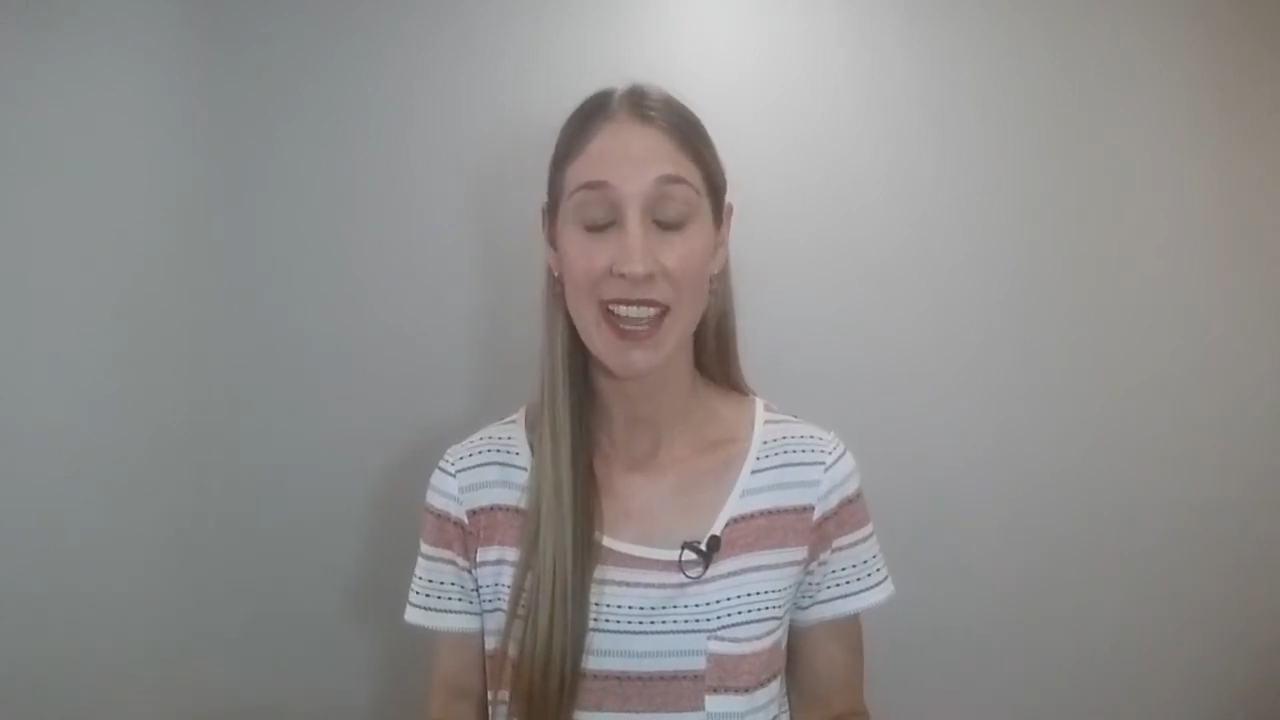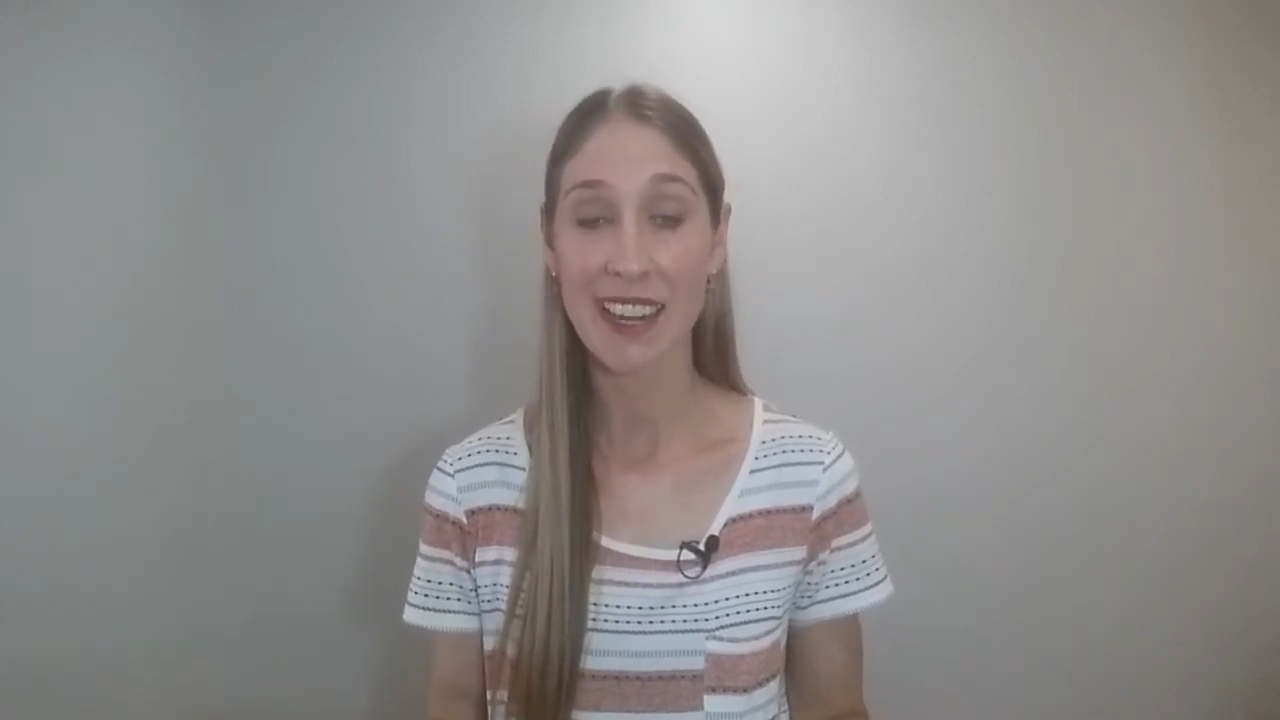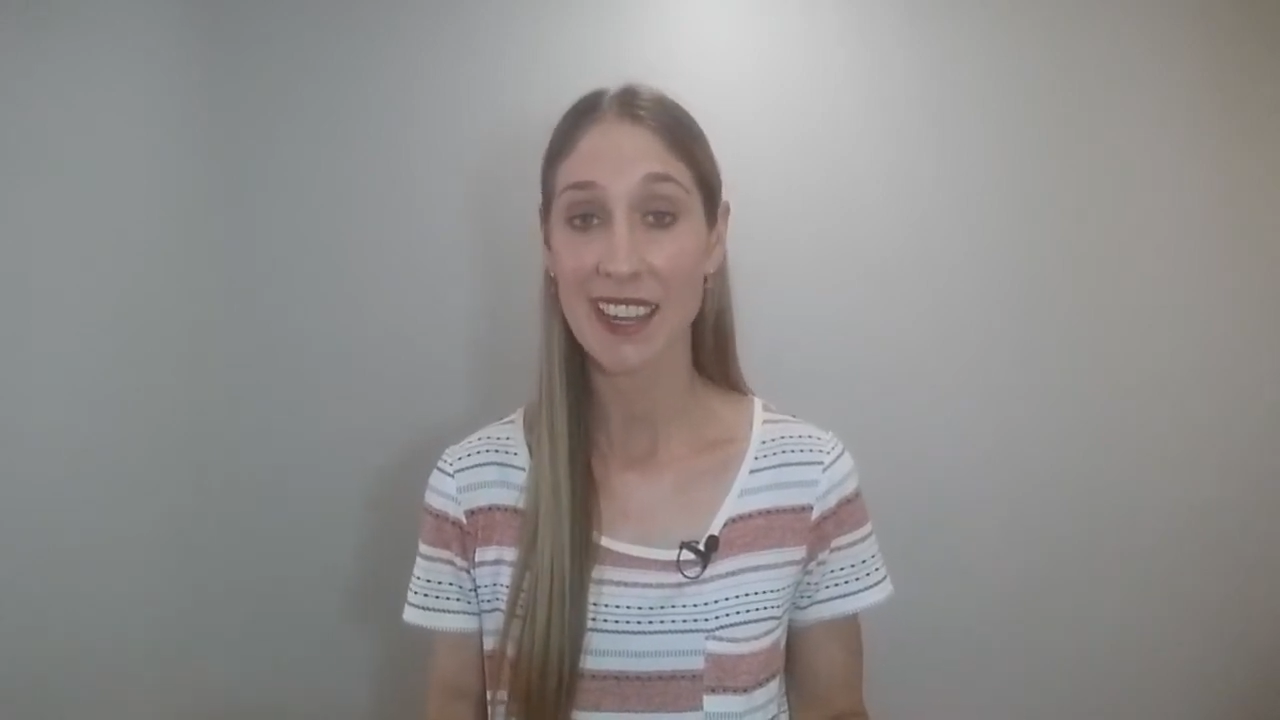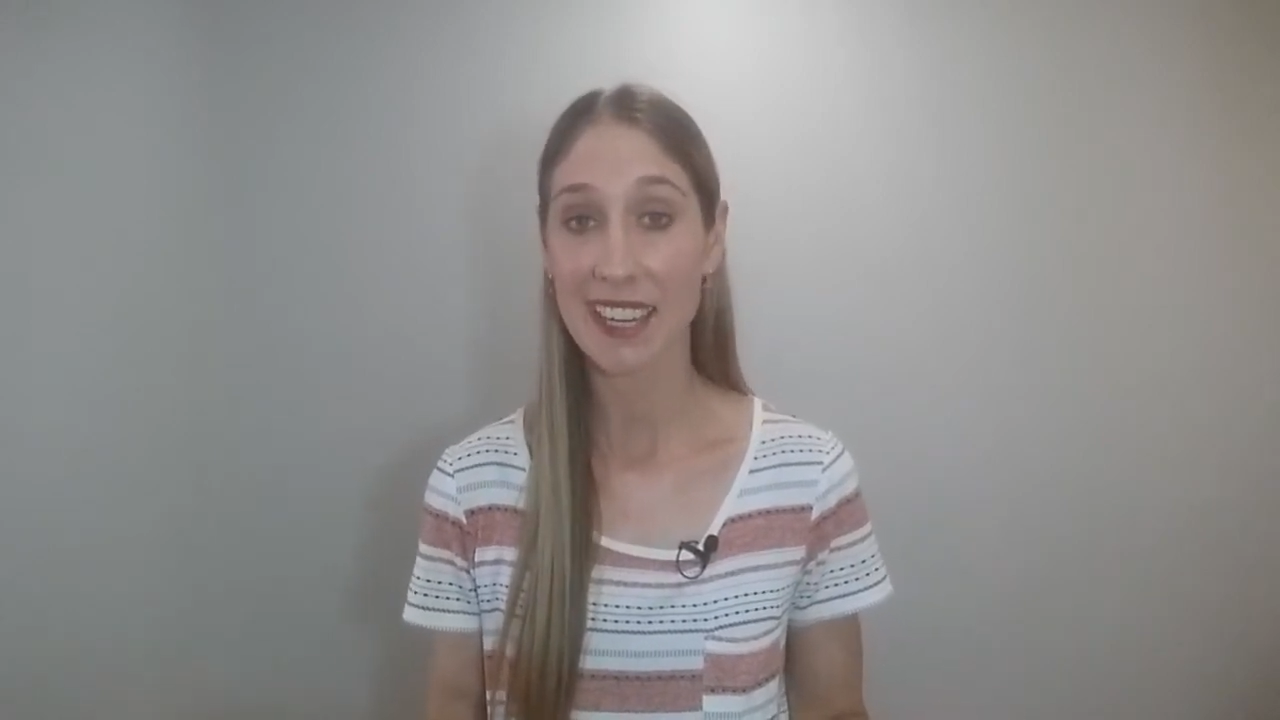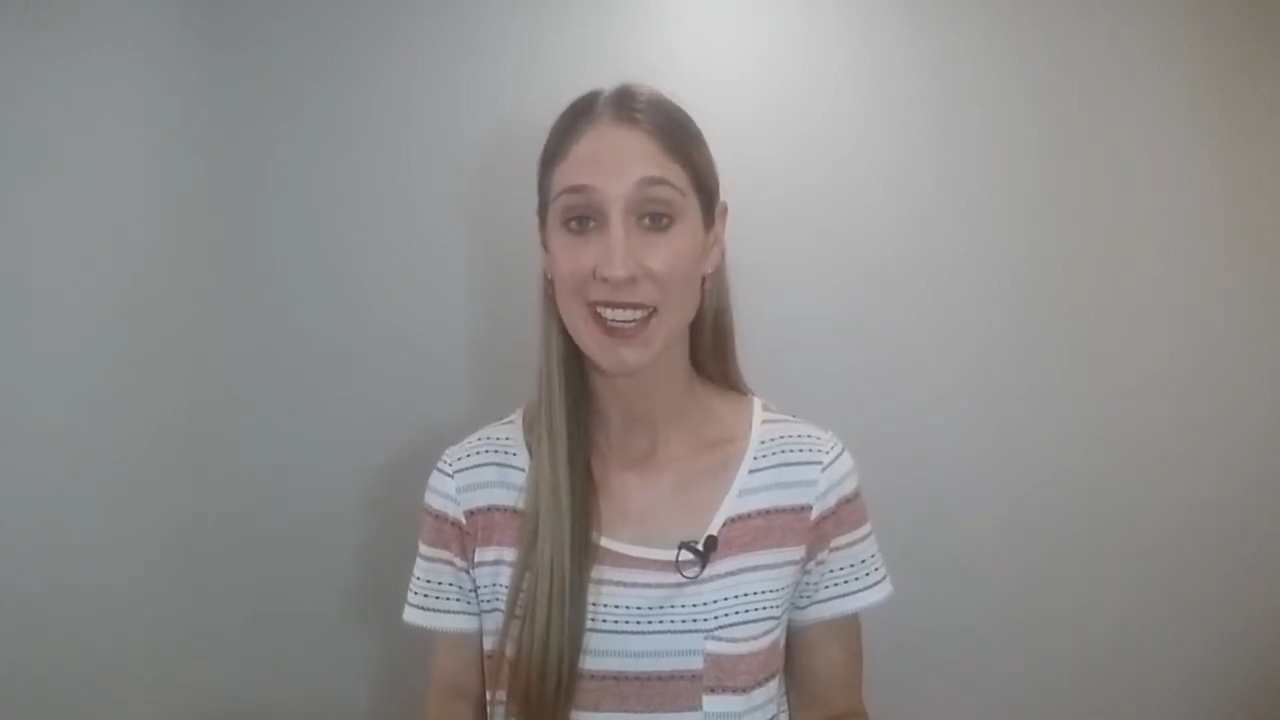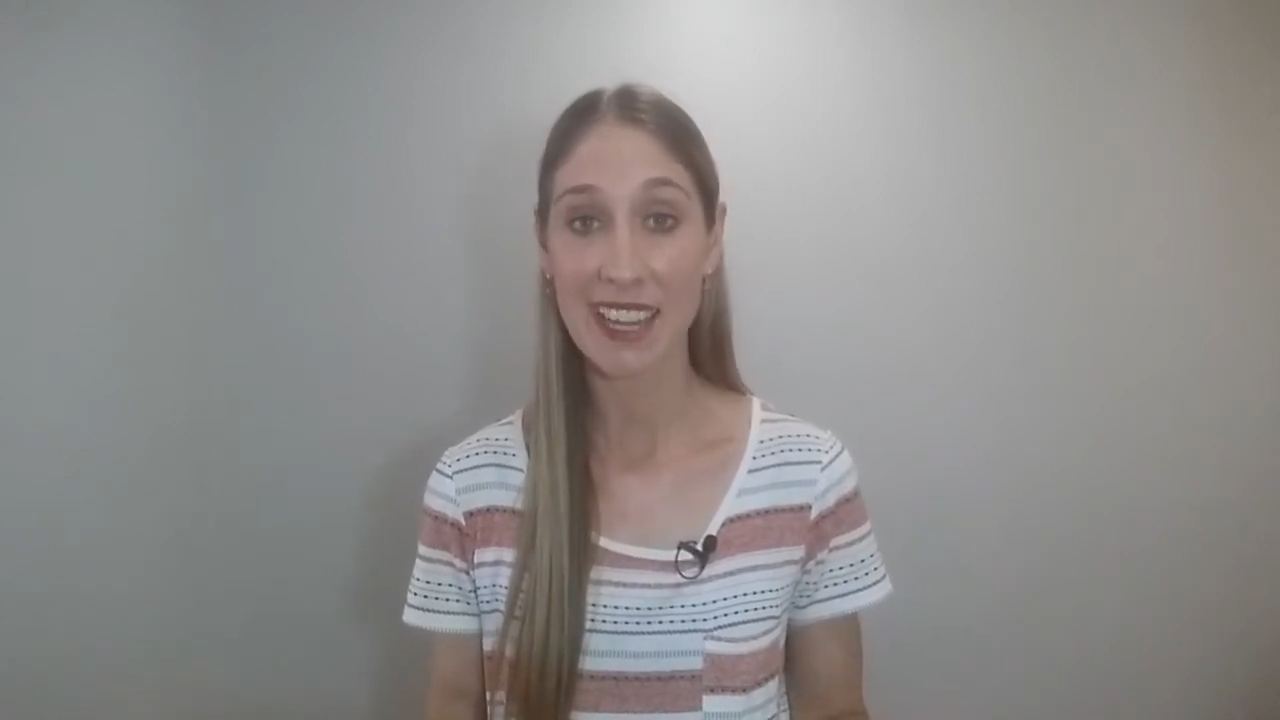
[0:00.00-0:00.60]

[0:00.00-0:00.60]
and I